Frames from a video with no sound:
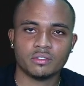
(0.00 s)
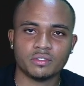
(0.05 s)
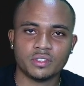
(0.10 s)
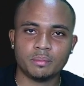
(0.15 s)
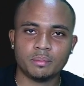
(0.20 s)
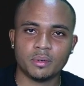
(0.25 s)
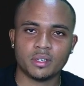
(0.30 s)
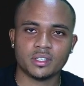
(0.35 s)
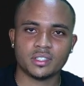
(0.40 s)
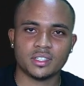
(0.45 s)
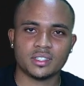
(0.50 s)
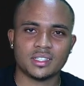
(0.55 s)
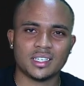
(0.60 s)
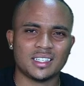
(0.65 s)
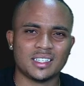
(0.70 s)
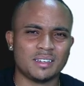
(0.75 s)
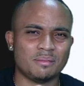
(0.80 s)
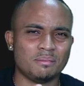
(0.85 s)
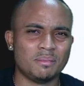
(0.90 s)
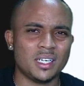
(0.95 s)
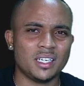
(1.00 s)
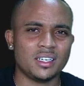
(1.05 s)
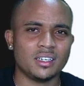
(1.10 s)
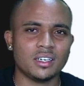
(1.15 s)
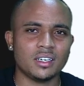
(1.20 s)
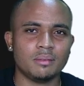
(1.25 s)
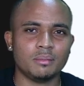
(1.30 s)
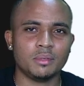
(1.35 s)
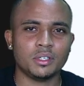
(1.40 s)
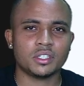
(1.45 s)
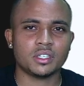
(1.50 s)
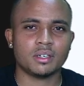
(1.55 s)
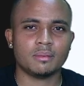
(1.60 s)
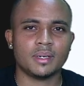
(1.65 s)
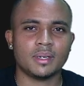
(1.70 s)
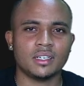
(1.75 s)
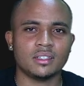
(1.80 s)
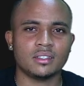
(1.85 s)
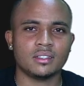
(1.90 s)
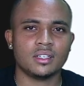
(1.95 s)
deposits that are made in commercial
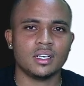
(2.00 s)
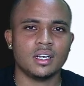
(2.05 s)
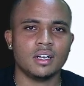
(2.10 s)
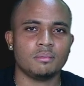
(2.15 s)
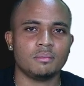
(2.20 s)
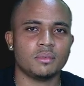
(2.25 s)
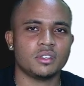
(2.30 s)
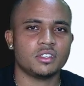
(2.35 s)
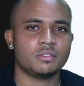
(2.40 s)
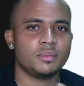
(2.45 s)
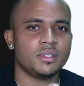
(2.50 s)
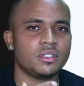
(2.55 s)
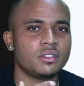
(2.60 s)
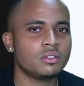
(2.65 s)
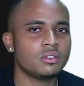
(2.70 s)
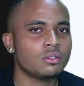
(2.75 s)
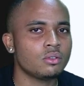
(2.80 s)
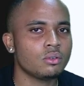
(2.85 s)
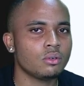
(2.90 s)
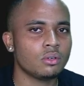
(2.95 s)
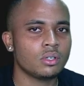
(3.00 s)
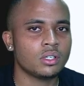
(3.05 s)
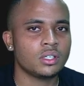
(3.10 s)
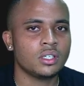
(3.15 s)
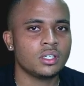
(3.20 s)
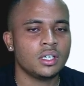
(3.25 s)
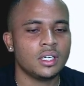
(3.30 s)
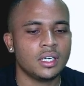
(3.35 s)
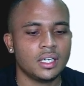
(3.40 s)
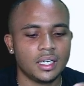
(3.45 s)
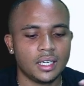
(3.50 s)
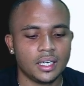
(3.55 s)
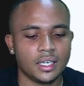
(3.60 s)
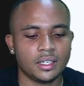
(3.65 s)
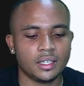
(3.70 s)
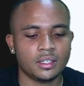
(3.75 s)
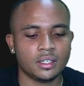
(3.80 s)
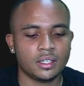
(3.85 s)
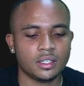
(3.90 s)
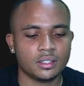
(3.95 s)
banks must be stored
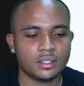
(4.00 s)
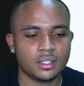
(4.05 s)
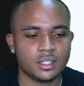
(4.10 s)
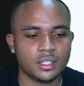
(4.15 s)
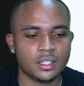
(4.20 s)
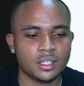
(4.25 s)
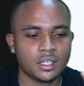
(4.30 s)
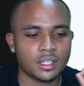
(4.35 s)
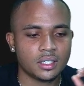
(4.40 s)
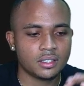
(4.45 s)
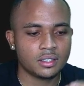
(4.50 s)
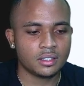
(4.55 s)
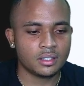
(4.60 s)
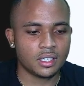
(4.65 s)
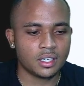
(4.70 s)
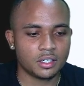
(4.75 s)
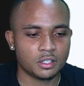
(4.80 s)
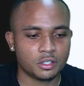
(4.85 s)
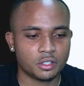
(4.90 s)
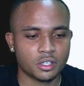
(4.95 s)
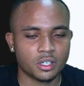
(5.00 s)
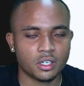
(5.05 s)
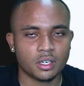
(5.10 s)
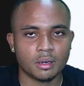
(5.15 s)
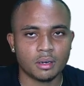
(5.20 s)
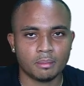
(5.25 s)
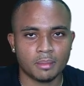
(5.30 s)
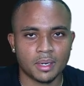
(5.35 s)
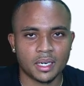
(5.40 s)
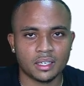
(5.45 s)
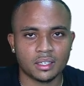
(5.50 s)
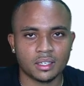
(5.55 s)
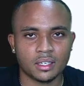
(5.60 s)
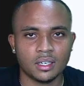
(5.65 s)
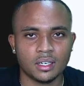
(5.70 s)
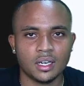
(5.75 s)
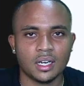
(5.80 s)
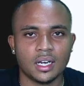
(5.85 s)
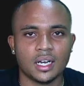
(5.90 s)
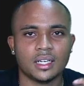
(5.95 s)
in the central bank,
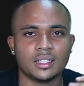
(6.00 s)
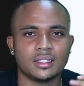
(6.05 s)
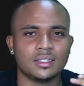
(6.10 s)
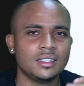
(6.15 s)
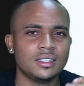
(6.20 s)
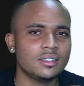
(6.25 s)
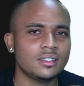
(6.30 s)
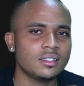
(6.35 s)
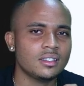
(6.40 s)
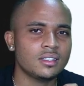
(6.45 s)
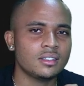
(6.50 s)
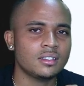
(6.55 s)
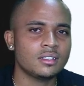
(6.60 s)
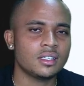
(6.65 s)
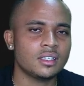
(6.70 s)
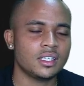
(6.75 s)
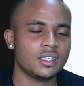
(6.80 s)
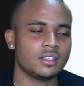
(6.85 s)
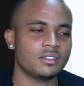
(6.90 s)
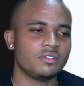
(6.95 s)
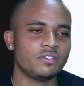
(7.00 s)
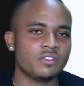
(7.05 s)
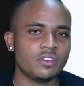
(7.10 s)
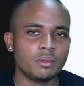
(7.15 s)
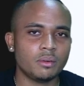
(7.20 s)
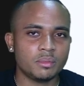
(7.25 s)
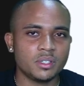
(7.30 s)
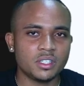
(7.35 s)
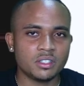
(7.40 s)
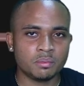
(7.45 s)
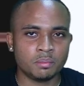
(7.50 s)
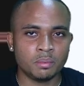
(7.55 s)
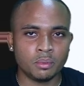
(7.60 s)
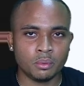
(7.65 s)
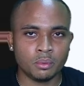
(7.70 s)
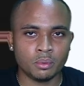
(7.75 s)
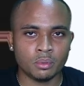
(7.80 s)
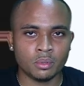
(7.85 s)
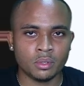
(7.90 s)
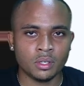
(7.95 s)
and this is from this
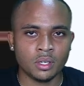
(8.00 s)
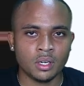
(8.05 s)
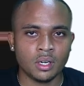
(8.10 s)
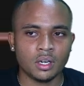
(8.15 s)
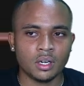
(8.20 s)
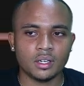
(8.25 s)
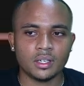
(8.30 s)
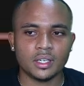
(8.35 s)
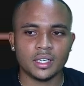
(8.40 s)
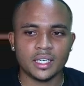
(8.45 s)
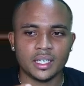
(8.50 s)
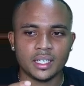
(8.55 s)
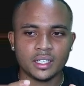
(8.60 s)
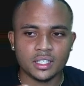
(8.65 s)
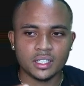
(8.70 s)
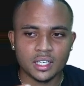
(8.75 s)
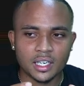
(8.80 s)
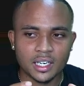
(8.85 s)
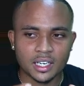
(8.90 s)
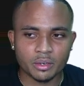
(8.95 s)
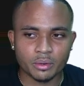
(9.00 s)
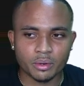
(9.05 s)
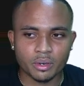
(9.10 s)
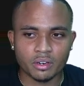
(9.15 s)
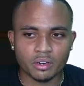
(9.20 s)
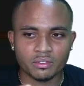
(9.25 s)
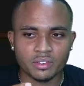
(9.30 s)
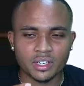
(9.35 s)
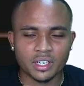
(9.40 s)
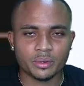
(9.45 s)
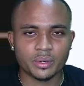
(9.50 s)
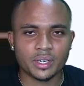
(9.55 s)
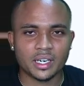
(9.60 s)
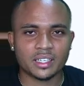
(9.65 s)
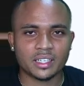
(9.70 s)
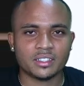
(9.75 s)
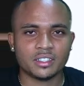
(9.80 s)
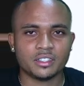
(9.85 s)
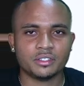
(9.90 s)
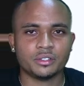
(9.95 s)
pool in the liquid
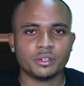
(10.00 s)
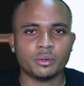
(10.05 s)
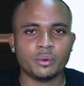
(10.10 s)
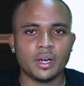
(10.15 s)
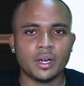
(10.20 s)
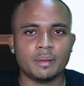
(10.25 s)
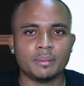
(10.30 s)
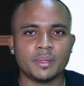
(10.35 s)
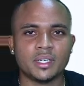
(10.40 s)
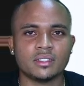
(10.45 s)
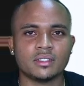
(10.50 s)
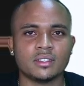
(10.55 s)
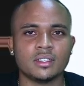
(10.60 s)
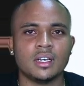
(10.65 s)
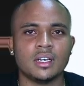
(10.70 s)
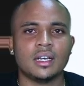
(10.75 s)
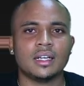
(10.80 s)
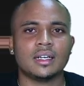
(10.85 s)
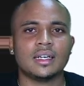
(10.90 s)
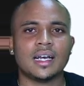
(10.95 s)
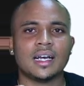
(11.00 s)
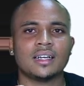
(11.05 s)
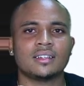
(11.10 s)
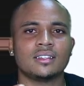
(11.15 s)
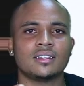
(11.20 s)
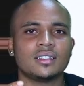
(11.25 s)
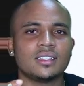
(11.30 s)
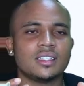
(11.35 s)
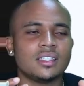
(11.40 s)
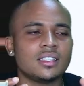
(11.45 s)
asset requirements that